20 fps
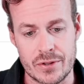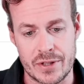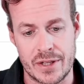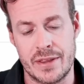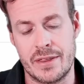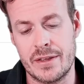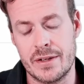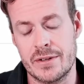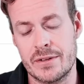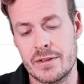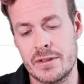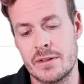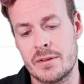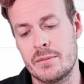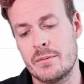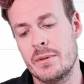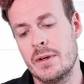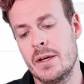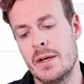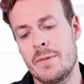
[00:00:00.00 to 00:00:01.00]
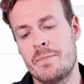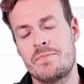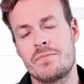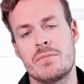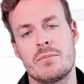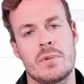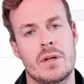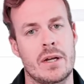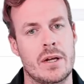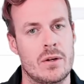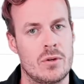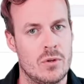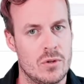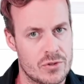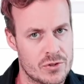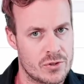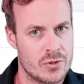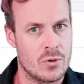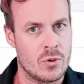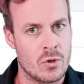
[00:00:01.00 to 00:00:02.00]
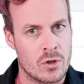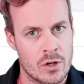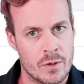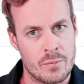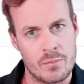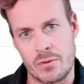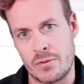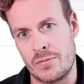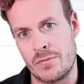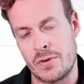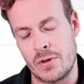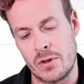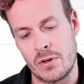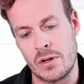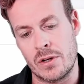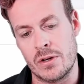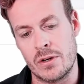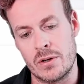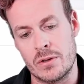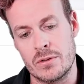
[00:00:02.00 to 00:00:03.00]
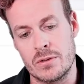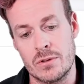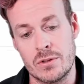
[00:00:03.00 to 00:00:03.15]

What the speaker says: Ethereum, but I also hold a portfolio